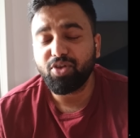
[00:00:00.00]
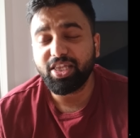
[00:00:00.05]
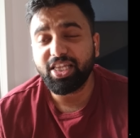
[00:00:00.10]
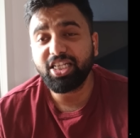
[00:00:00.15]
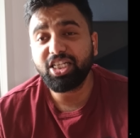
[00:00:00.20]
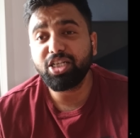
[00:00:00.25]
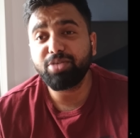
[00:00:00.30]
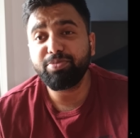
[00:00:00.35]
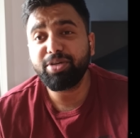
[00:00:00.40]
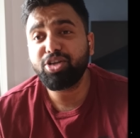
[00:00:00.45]
Well,
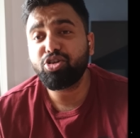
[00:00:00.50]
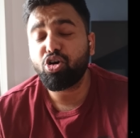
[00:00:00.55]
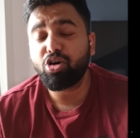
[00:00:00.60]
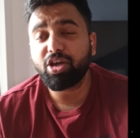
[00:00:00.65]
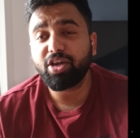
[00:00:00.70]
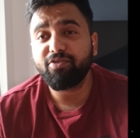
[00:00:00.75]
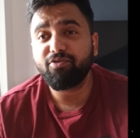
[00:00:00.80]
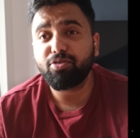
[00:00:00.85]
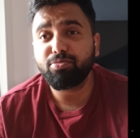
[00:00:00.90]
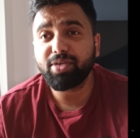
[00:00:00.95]
this is me
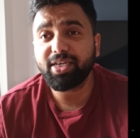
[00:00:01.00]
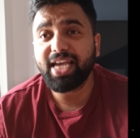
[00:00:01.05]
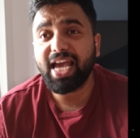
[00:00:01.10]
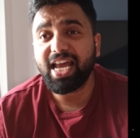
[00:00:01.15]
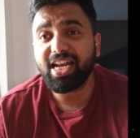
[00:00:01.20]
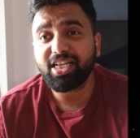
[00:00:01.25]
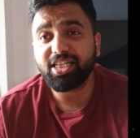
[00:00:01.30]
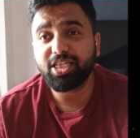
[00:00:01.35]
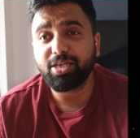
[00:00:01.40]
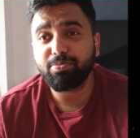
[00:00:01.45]
talking from the
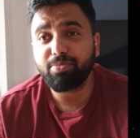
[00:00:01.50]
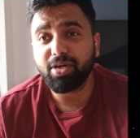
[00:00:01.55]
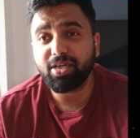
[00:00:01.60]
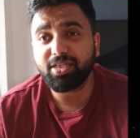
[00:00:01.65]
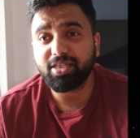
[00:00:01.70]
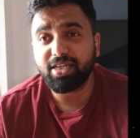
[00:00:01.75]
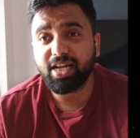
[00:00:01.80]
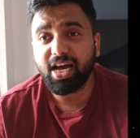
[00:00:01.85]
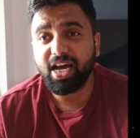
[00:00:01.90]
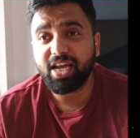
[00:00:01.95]
Galaxy
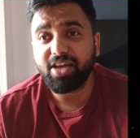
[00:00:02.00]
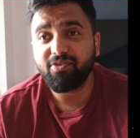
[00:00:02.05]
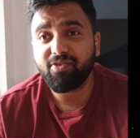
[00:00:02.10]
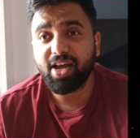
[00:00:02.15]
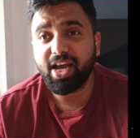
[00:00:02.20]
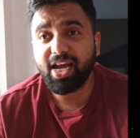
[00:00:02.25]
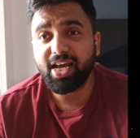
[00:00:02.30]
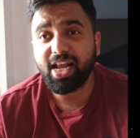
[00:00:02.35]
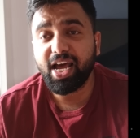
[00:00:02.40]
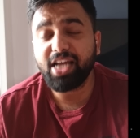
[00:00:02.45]
Buds Live
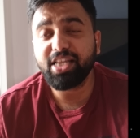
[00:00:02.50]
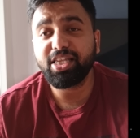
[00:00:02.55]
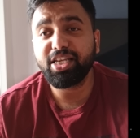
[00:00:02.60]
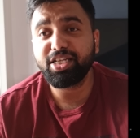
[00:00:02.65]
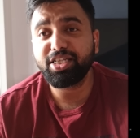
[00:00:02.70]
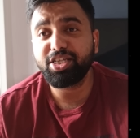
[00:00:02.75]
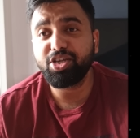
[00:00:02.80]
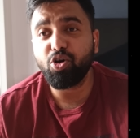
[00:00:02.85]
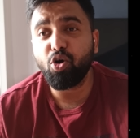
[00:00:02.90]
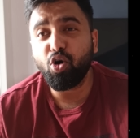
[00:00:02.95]
and I
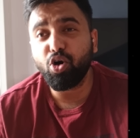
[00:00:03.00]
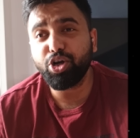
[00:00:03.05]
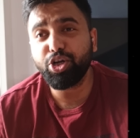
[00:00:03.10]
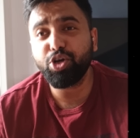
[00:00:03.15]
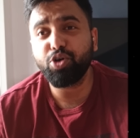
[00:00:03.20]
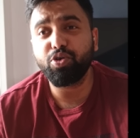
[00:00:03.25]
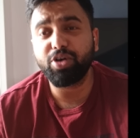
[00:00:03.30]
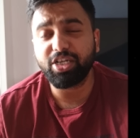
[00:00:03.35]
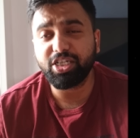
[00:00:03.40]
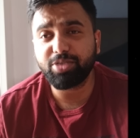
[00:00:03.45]
think the
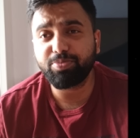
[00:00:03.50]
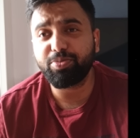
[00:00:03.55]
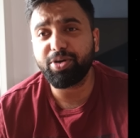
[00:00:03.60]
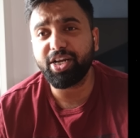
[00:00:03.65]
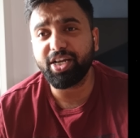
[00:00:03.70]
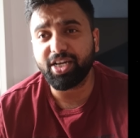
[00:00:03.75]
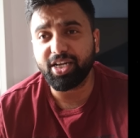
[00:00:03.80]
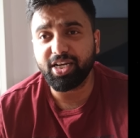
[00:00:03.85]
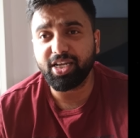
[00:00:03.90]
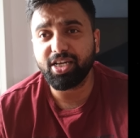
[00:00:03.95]
audio is
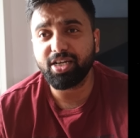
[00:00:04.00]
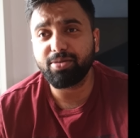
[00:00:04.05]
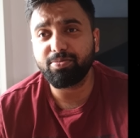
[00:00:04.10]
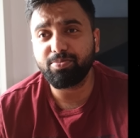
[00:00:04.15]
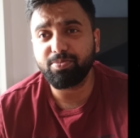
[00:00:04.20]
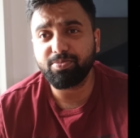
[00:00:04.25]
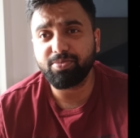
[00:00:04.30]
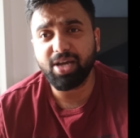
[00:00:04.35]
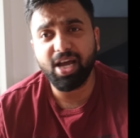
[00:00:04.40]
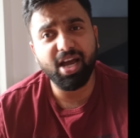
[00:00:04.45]
pretty clear,
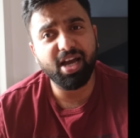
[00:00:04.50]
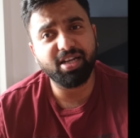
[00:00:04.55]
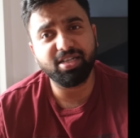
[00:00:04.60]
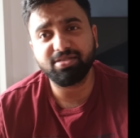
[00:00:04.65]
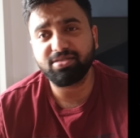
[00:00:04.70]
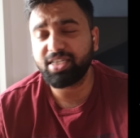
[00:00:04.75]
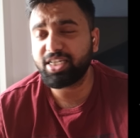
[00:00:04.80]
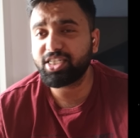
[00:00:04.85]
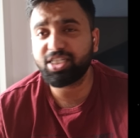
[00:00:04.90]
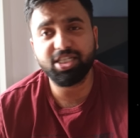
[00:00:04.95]

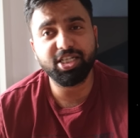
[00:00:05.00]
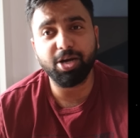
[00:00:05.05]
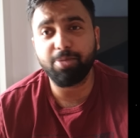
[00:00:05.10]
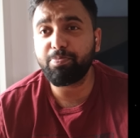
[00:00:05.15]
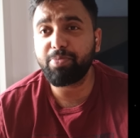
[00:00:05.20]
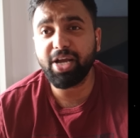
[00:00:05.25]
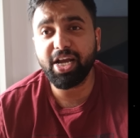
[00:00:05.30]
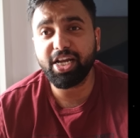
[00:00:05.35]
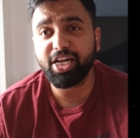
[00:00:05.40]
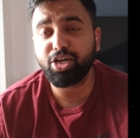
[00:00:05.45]
and let's
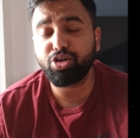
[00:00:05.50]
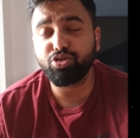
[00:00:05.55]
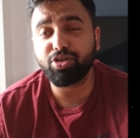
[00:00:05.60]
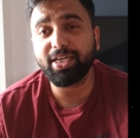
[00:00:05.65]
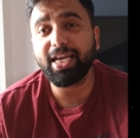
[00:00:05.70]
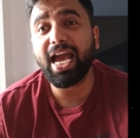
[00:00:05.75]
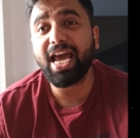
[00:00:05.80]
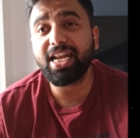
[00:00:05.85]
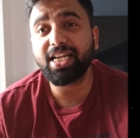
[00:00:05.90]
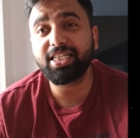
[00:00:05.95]
compare it to
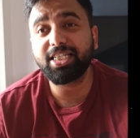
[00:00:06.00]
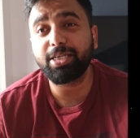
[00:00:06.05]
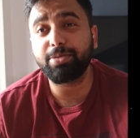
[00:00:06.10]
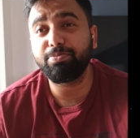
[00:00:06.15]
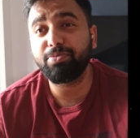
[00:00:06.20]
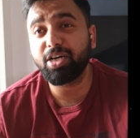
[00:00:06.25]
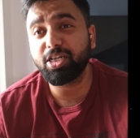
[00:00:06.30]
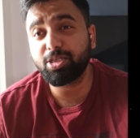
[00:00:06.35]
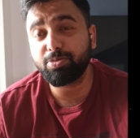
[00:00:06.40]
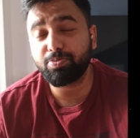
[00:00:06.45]
the Galaxy
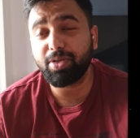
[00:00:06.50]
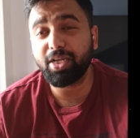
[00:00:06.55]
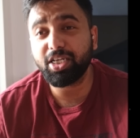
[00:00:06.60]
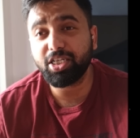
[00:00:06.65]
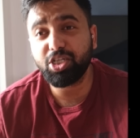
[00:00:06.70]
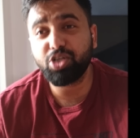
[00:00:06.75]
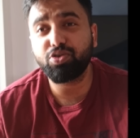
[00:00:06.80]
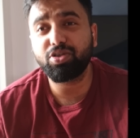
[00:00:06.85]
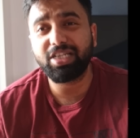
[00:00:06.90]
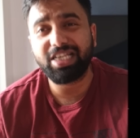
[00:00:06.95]
Buds
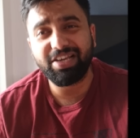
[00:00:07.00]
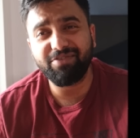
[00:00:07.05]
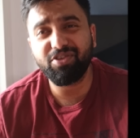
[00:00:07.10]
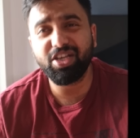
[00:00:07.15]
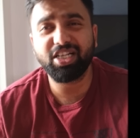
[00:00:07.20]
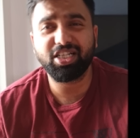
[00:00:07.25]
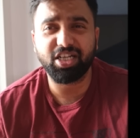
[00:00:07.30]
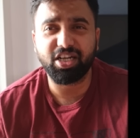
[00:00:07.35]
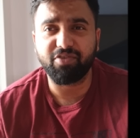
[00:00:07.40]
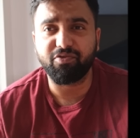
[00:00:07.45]
Plus to see if
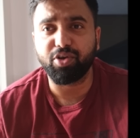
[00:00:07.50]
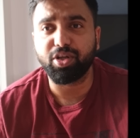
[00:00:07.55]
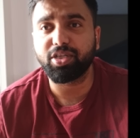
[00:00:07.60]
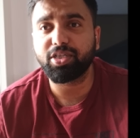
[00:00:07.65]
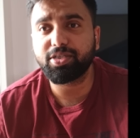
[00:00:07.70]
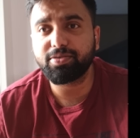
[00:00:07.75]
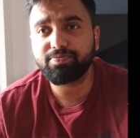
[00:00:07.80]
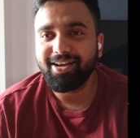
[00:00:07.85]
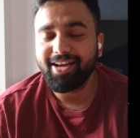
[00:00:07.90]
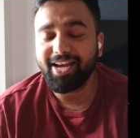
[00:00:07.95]
there's a
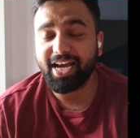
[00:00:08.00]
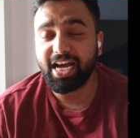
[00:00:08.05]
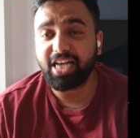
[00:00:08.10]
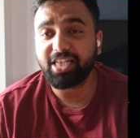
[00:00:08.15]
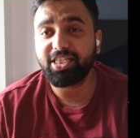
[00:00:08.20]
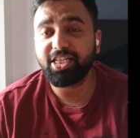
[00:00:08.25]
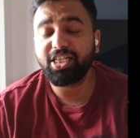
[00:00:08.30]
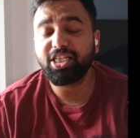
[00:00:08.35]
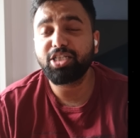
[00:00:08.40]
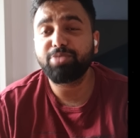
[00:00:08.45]
difference. Hey
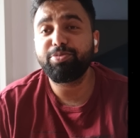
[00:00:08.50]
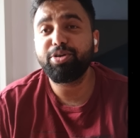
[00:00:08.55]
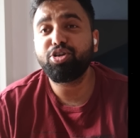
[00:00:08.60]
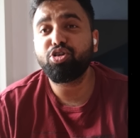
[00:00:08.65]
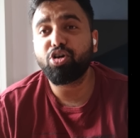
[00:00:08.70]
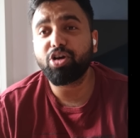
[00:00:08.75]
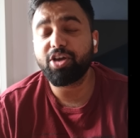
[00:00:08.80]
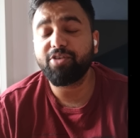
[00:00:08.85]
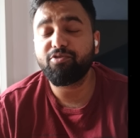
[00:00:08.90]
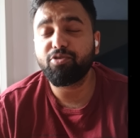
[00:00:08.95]
guys, this is me
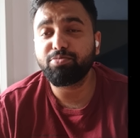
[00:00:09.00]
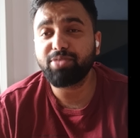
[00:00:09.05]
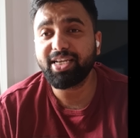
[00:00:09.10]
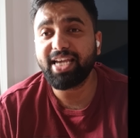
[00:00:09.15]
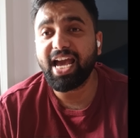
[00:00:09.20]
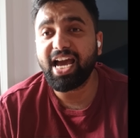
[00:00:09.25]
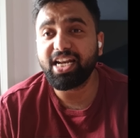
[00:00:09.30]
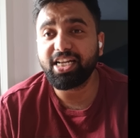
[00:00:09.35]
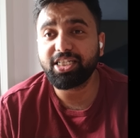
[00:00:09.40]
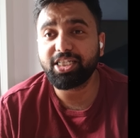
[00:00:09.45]
talking from the
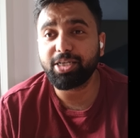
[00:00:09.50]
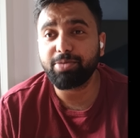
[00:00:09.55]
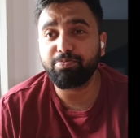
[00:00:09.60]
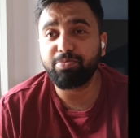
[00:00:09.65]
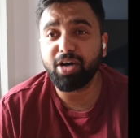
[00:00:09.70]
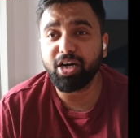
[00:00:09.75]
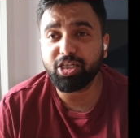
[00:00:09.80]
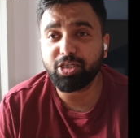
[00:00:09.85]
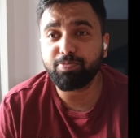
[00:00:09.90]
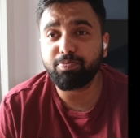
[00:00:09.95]
Galaxy
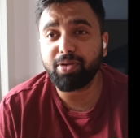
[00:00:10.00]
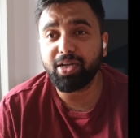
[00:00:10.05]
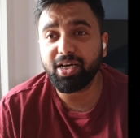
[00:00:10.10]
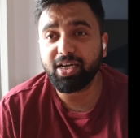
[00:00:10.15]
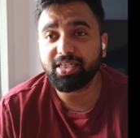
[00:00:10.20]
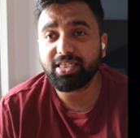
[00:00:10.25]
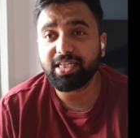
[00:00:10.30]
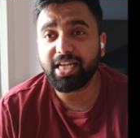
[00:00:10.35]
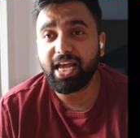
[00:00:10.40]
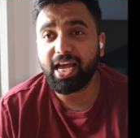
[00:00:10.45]
Buds
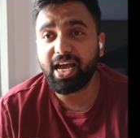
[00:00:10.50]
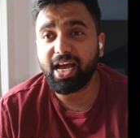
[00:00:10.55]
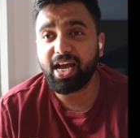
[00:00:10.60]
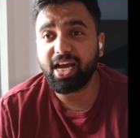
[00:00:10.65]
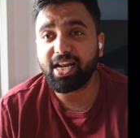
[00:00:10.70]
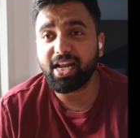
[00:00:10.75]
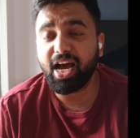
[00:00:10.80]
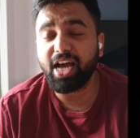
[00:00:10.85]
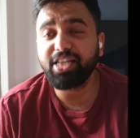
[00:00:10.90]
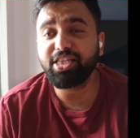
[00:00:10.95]
Plus
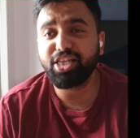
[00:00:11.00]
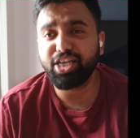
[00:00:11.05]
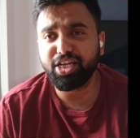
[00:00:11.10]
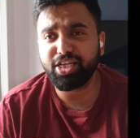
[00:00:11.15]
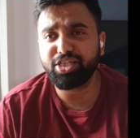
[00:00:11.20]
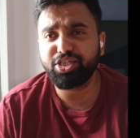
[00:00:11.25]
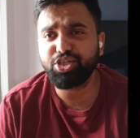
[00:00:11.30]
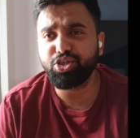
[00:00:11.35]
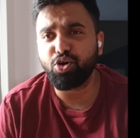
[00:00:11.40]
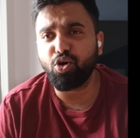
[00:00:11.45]
and I
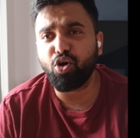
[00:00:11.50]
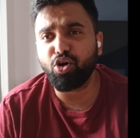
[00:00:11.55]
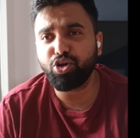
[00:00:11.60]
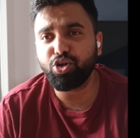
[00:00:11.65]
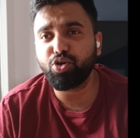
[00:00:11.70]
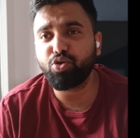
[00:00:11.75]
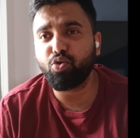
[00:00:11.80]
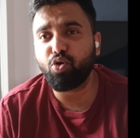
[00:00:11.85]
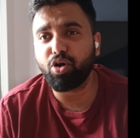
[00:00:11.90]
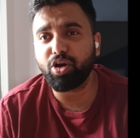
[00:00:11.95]
think the
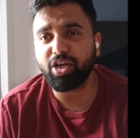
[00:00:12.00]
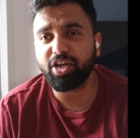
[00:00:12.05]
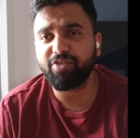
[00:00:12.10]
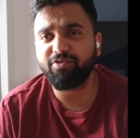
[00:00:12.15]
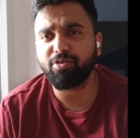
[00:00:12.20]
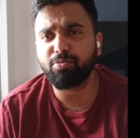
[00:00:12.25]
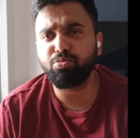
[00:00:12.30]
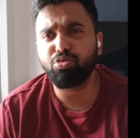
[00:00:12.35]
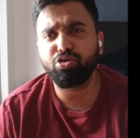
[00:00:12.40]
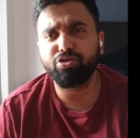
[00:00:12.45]
audio quality
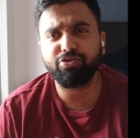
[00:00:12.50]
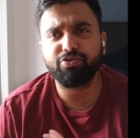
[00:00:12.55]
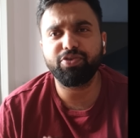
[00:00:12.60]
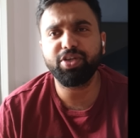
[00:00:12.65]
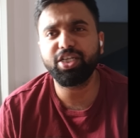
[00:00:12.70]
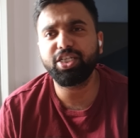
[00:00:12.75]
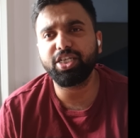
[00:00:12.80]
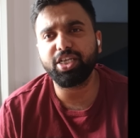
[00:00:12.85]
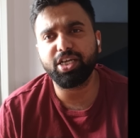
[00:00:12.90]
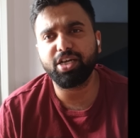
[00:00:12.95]
from both of
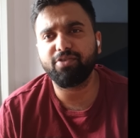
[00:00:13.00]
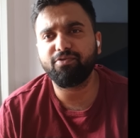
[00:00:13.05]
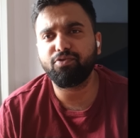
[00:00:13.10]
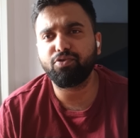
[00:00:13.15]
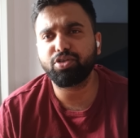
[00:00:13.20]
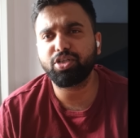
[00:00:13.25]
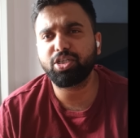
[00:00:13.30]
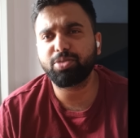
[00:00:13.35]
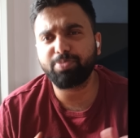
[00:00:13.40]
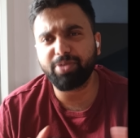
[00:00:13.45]
these
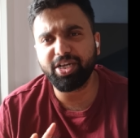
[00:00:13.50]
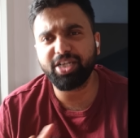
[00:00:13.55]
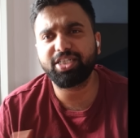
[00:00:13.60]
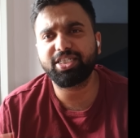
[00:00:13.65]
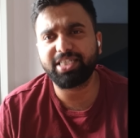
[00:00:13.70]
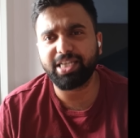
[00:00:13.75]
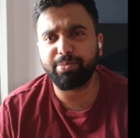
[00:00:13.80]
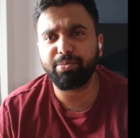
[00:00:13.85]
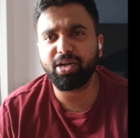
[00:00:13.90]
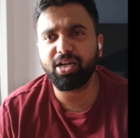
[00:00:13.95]
earphones is pretty
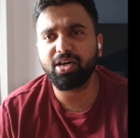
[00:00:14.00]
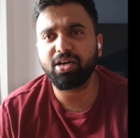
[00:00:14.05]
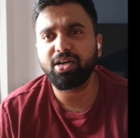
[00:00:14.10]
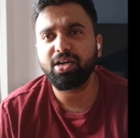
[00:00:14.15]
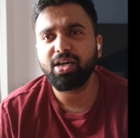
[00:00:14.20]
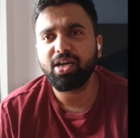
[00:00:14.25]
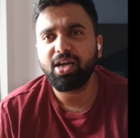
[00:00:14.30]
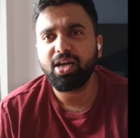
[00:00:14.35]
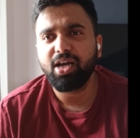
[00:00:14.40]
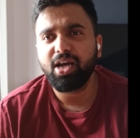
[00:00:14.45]
similar.
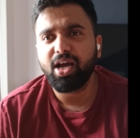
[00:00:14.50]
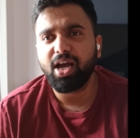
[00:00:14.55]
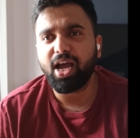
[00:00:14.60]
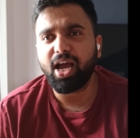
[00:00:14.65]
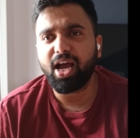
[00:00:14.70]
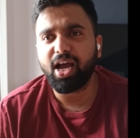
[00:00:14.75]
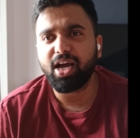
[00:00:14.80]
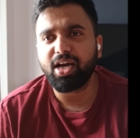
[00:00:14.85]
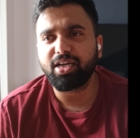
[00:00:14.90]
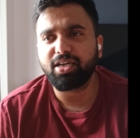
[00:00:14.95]

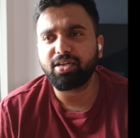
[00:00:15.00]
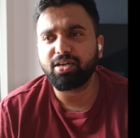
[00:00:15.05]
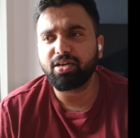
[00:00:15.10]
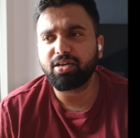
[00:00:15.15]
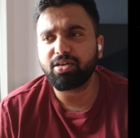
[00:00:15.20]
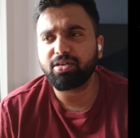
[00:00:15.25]
And